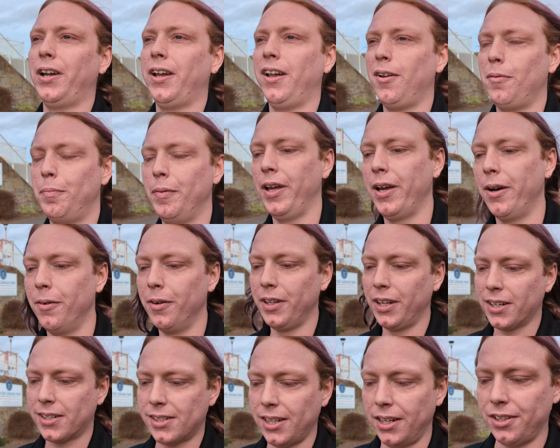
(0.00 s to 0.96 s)
help me out with
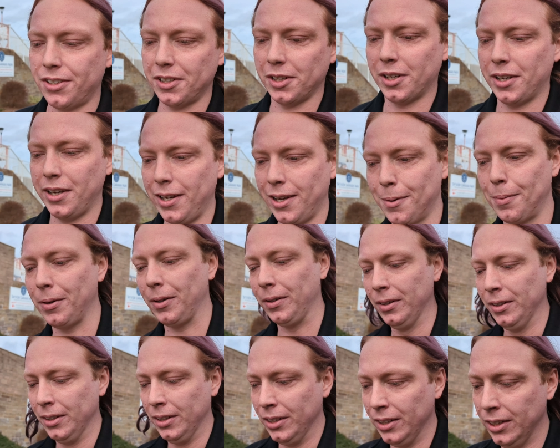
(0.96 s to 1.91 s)
an extension cable,
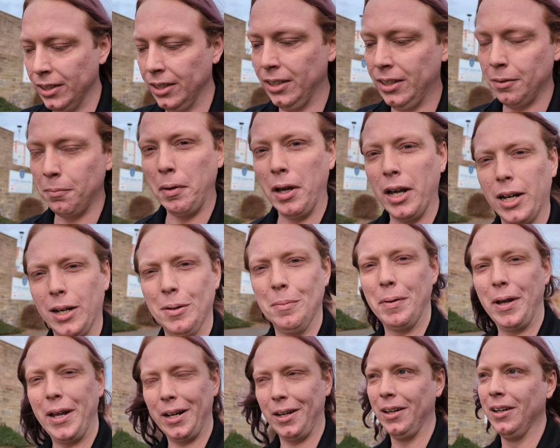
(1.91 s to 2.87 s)
male to
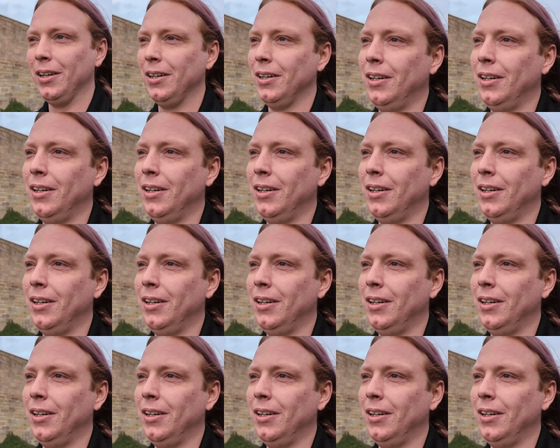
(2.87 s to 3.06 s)
male,